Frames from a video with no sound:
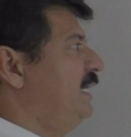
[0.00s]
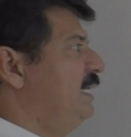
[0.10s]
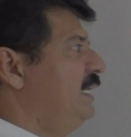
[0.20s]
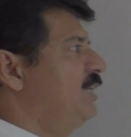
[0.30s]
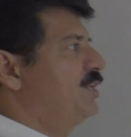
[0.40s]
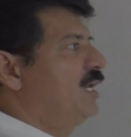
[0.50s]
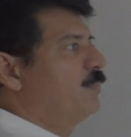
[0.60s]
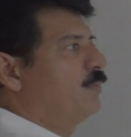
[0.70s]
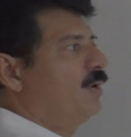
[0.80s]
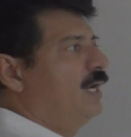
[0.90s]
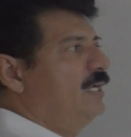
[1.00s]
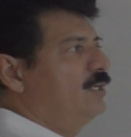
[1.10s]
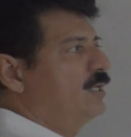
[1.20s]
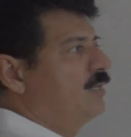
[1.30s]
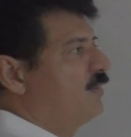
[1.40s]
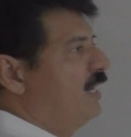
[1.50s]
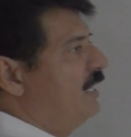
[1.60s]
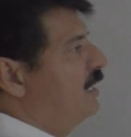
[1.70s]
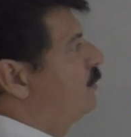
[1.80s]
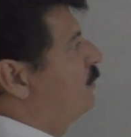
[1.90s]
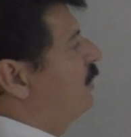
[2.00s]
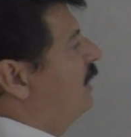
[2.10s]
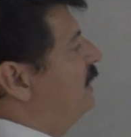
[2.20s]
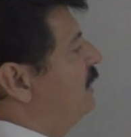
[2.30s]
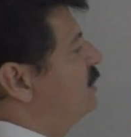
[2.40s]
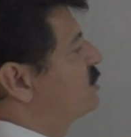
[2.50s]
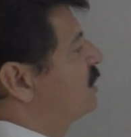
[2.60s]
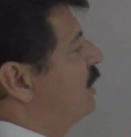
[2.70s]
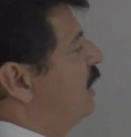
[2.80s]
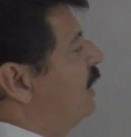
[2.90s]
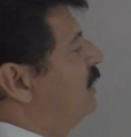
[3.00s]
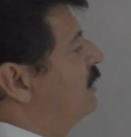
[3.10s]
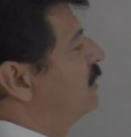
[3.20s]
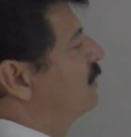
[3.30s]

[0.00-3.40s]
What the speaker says: initial point to the final point is called